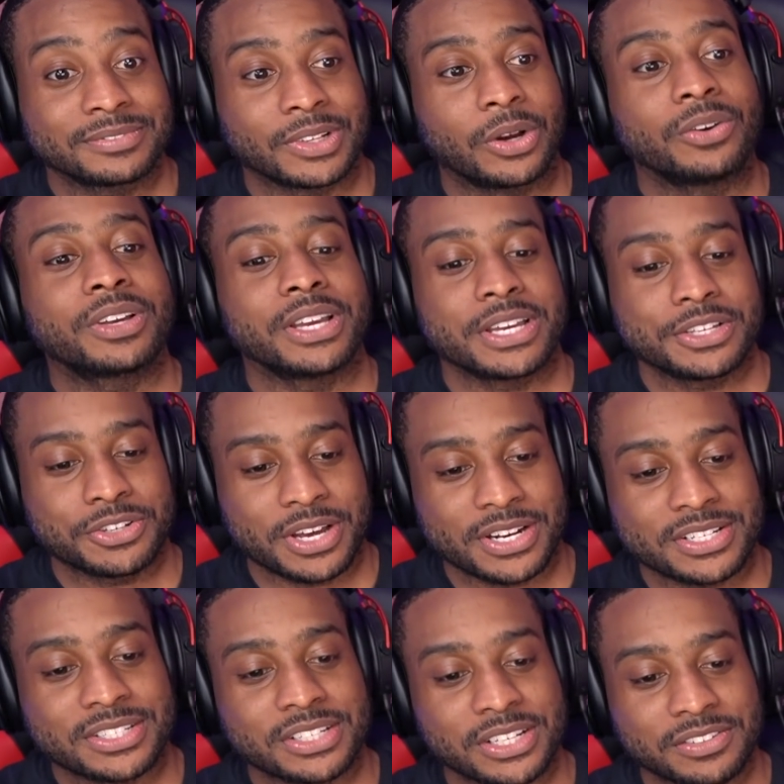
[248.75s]
Okay, trying to
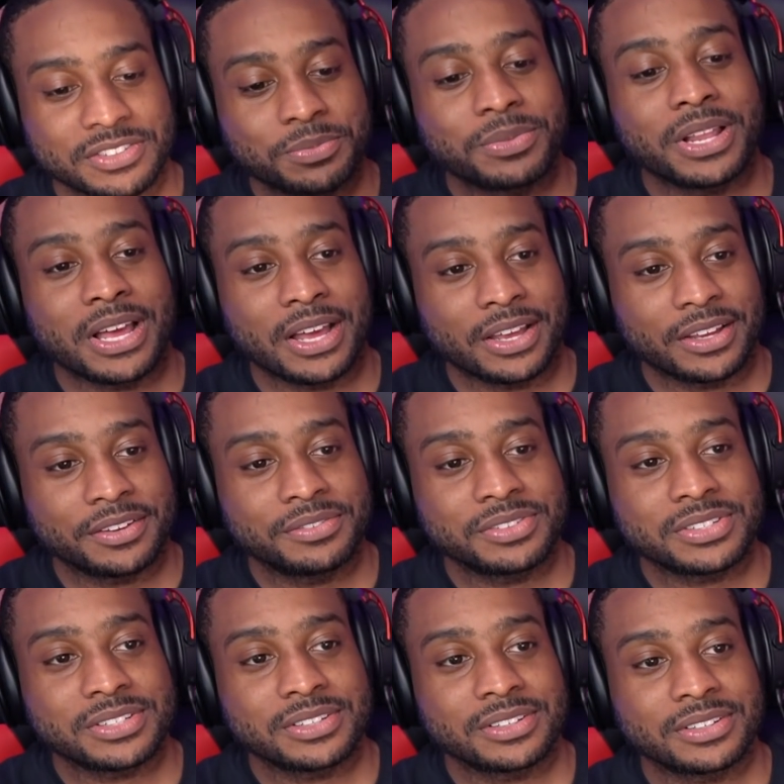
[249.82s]
save some
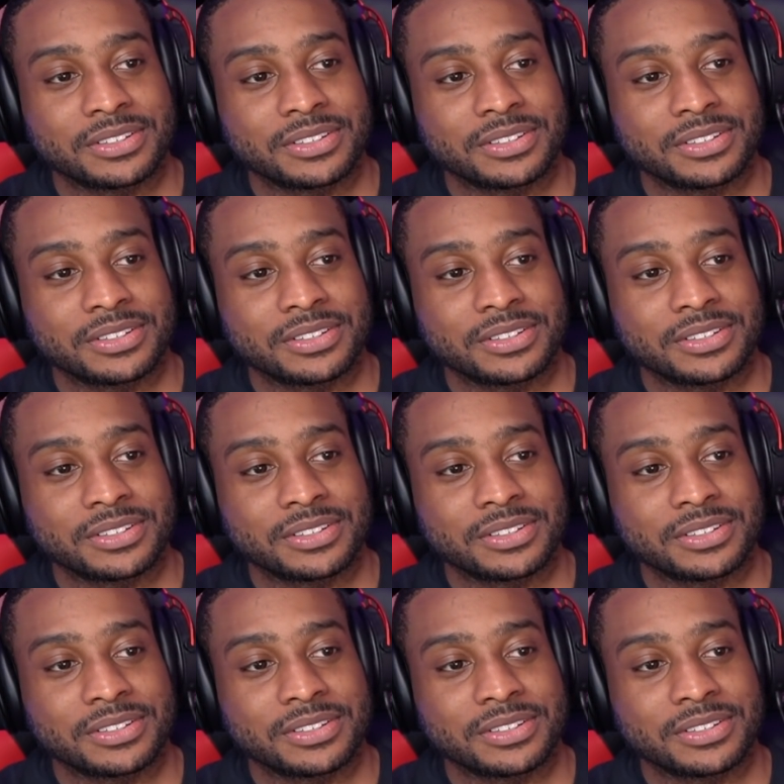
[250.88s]
lives.